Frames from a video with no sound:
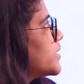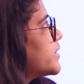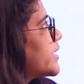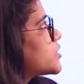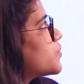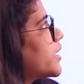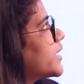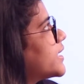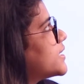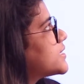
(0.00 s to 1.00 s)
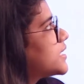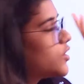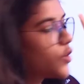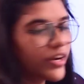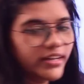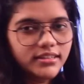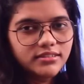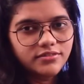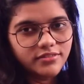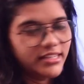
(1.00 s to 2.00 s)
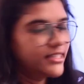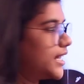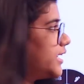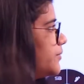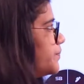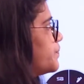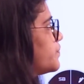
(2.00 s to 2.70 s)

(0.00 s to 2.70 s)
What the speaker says: Next one is in Noida, in Delhi.